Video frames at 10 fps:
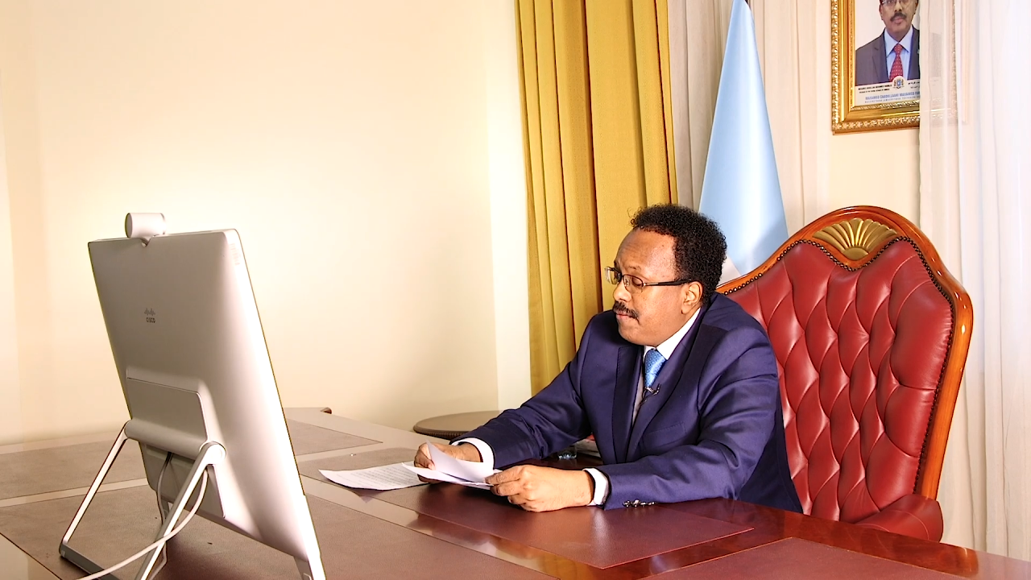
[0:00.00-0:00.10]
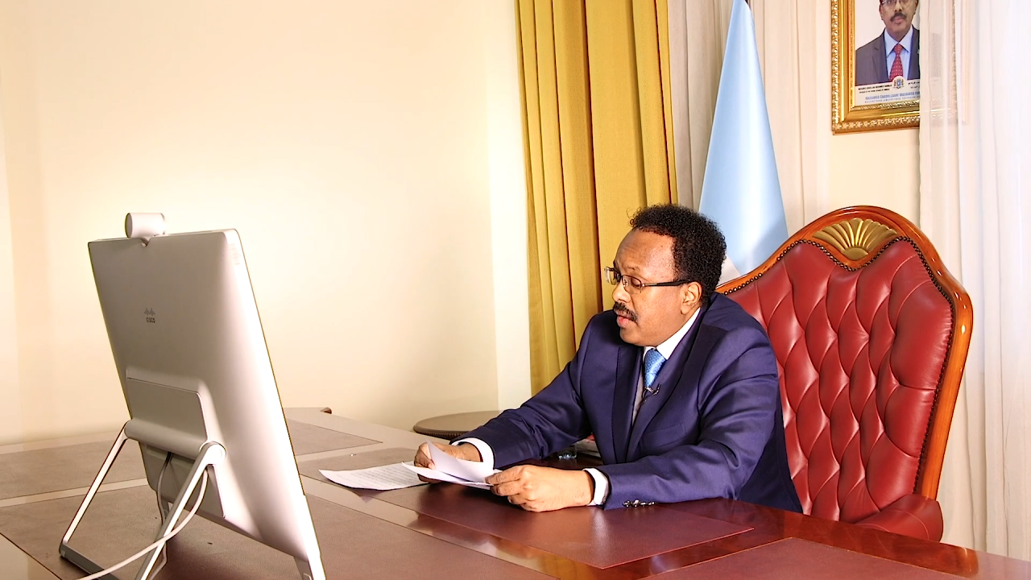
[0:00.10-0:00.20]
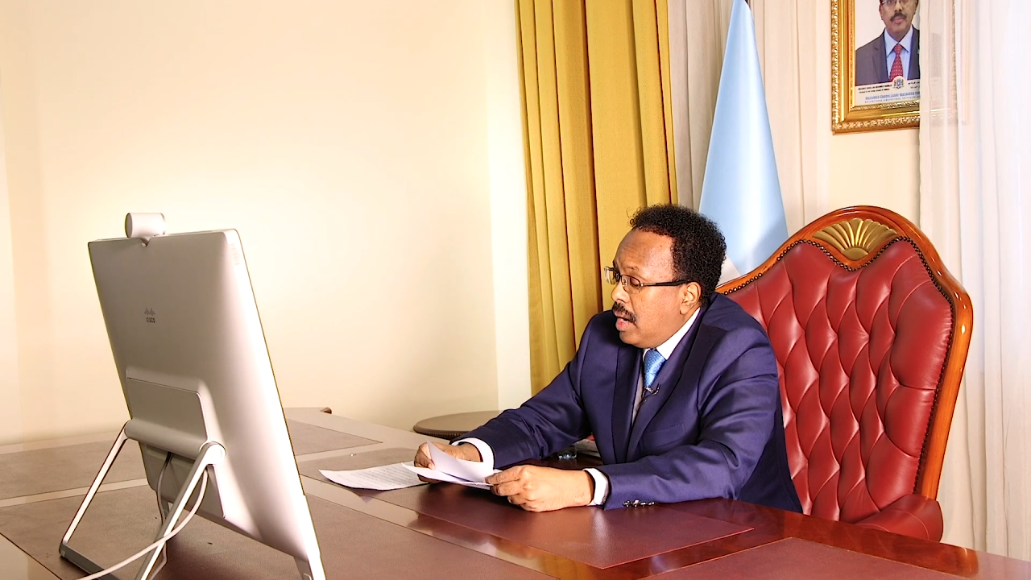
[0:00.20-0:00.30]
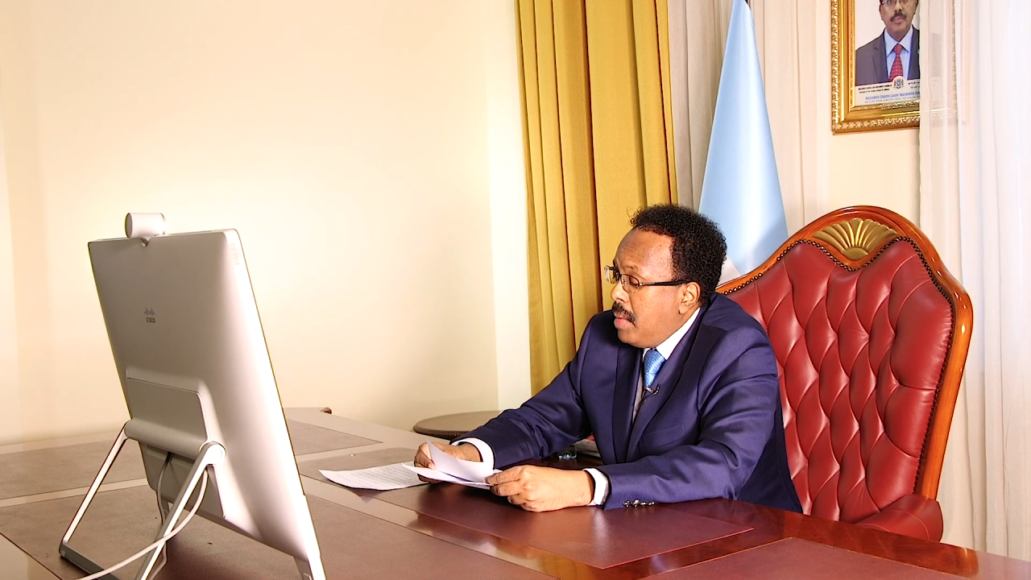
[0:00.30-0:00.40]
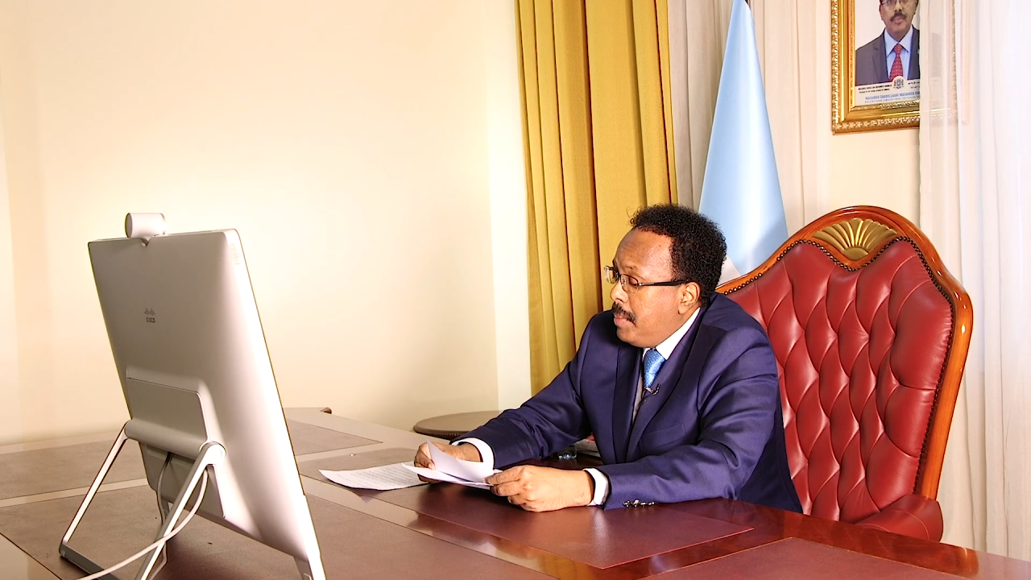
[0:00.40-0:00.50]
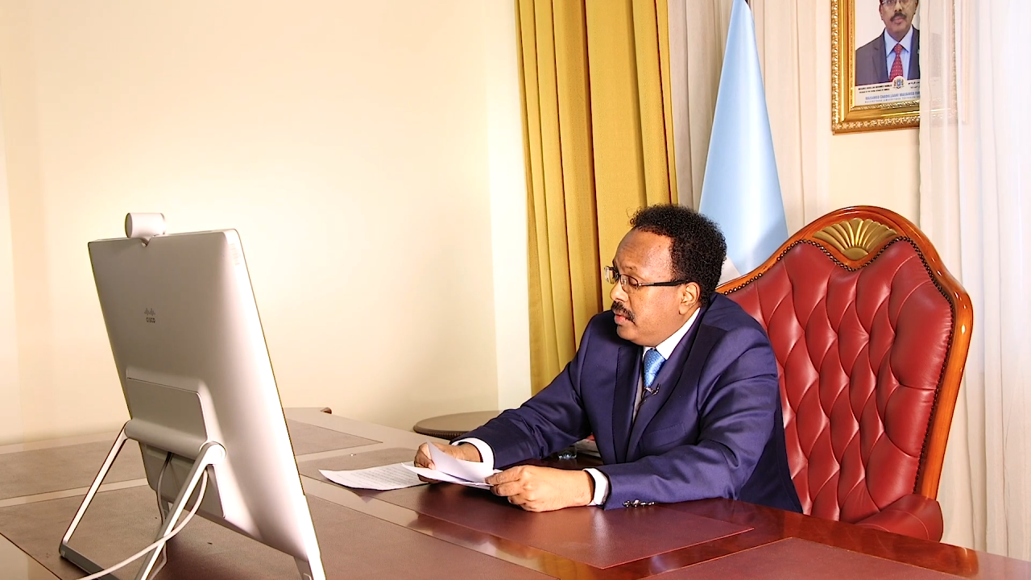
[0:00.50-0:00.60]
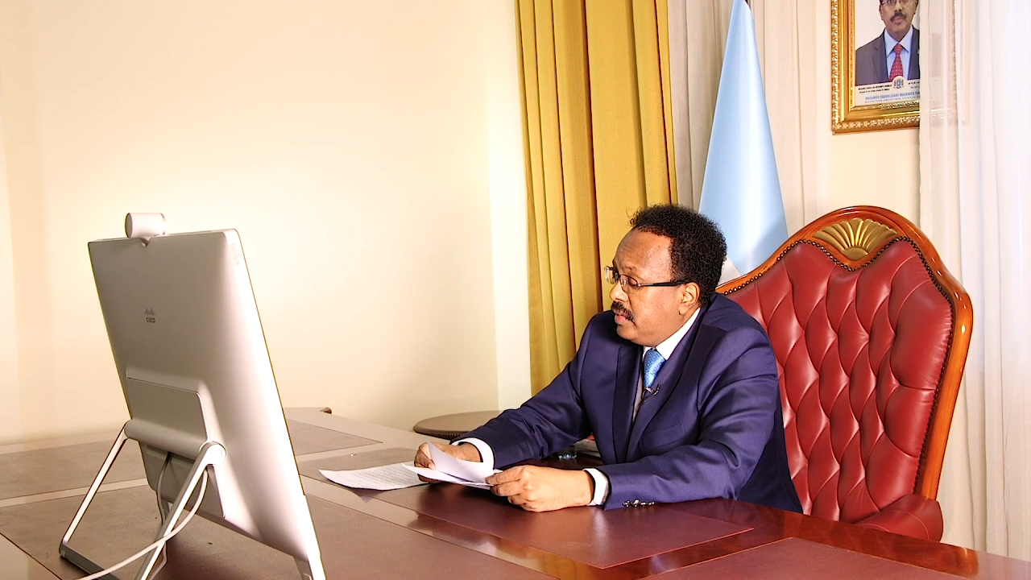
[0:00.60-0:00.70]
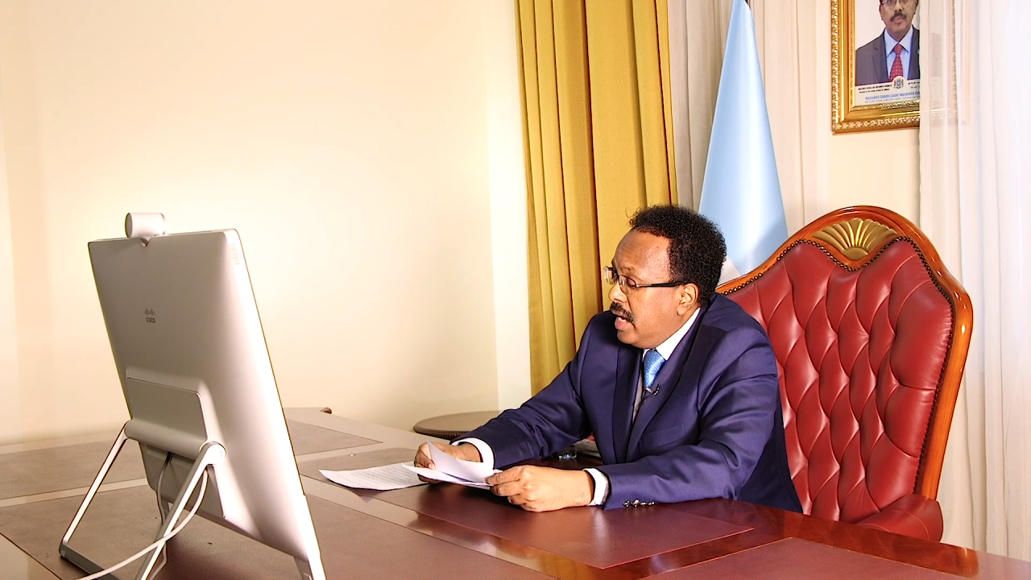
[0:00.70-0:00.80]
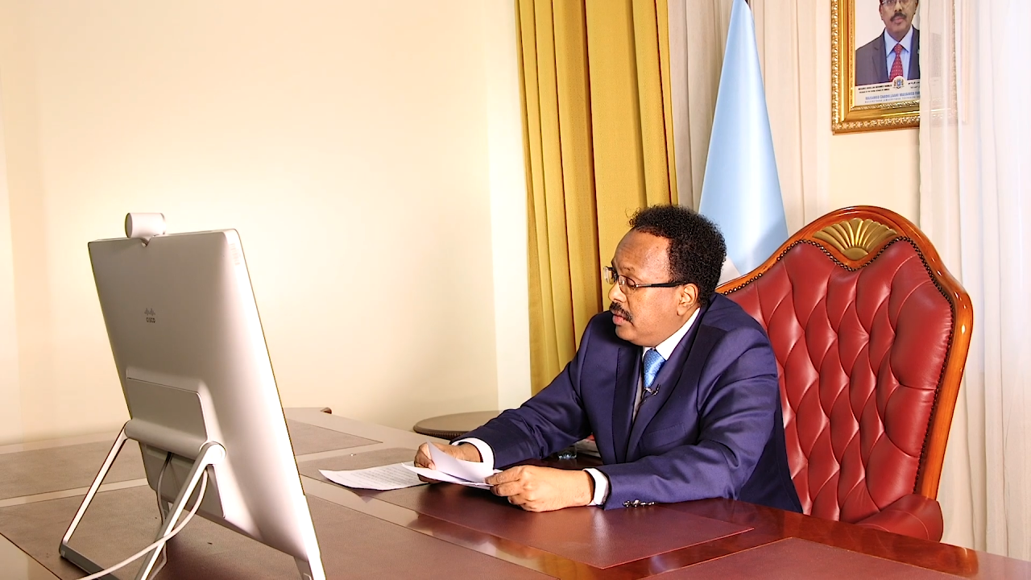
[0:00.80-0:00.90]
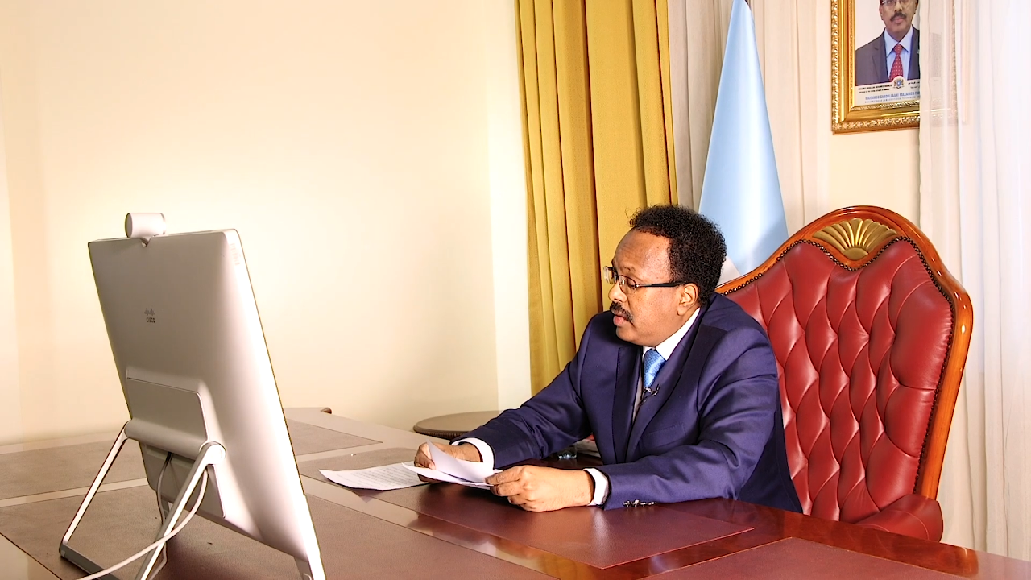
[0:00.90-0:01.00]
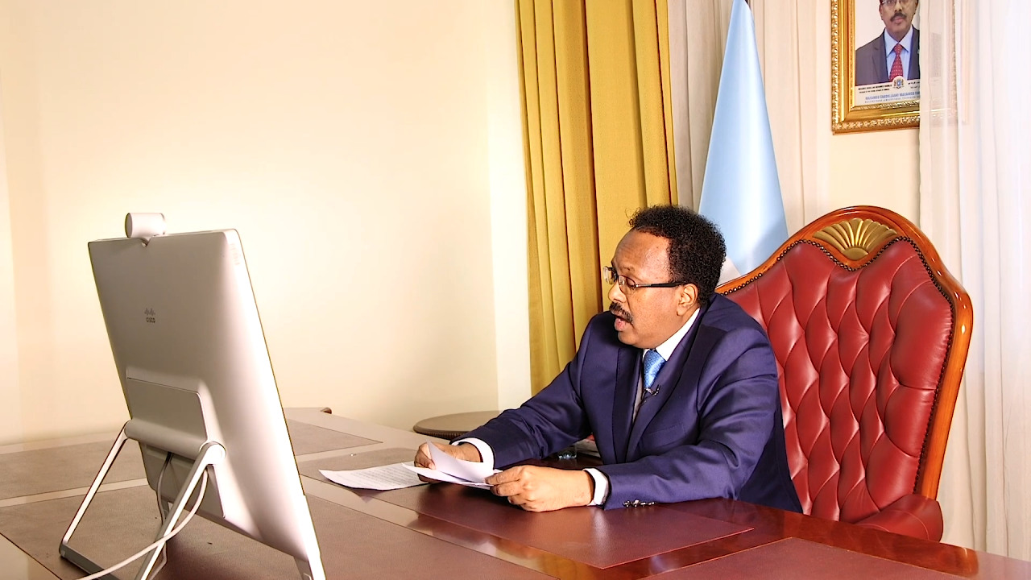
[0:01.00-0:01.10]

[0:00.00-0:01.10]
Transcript: federal member states'